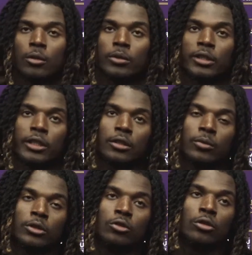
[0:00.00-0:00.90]

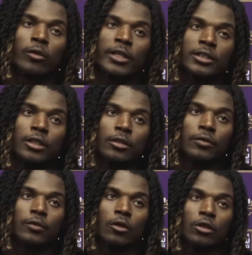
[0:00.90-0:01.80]
We do the right
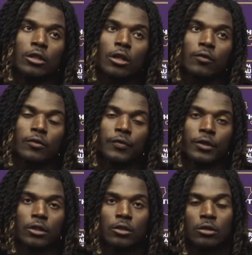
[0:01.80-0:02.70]
stuff on and off the
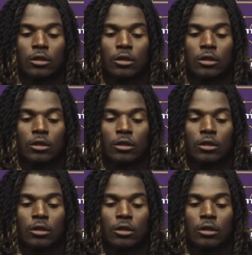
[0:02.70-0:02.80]
field.